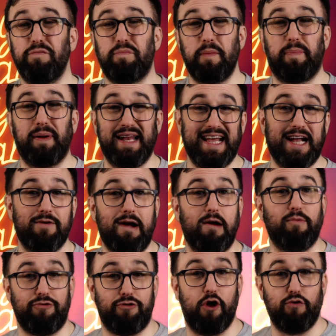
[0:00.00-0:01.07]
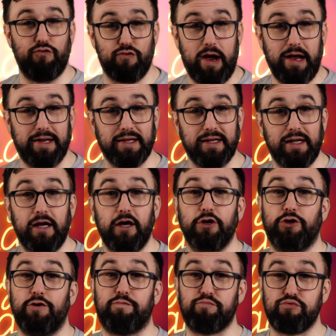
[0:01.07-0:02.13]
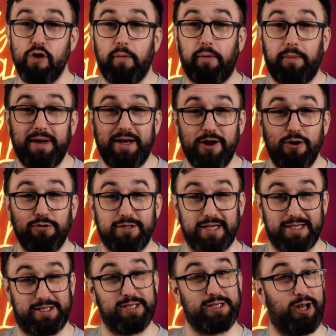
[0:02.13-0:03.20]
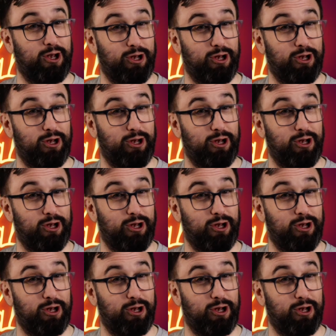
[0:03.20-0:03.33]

you've been playing around with Node-RED, you've probably noticed there's a